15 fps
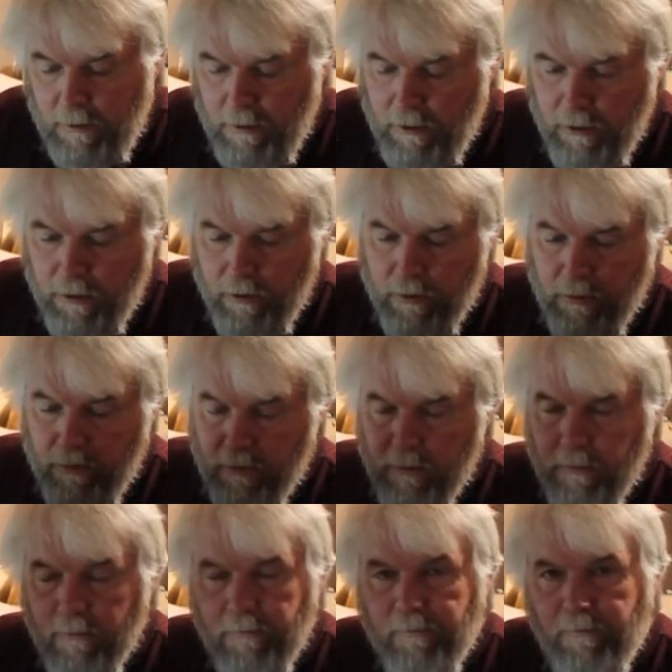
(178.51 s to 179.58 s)
To
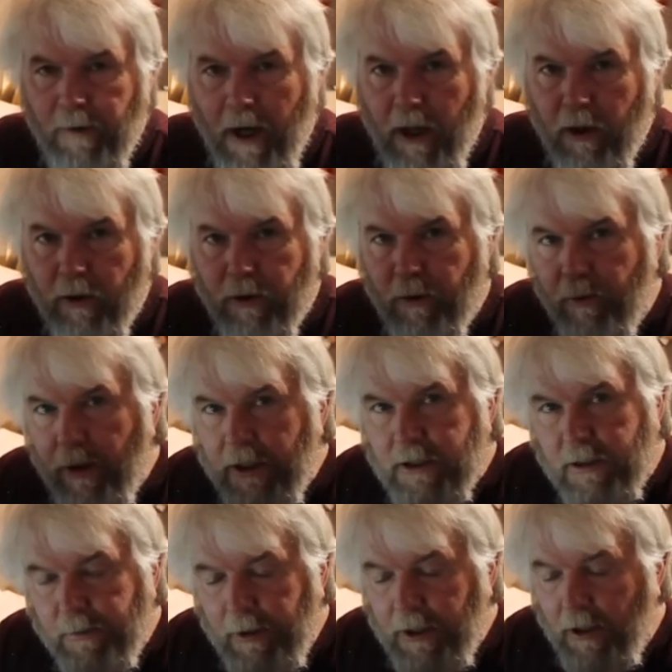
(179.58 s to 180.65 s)
follow the
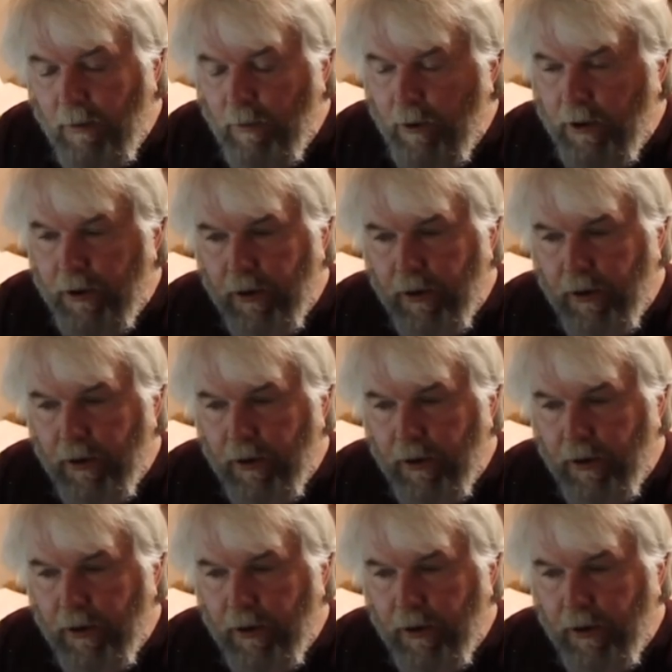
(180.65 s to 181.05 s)
recipe that we're